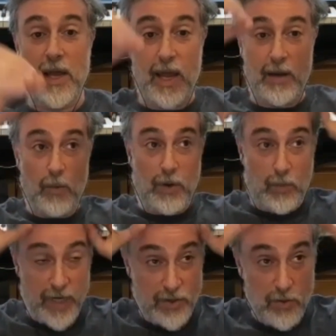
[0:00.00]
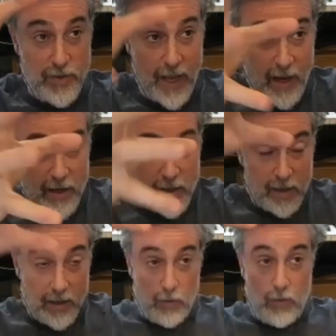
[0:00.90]
and when we do that,
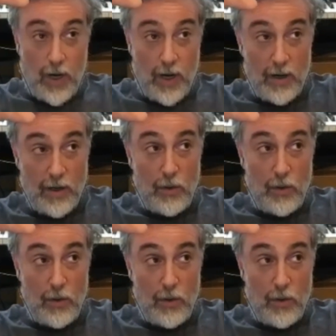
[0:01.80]
uh,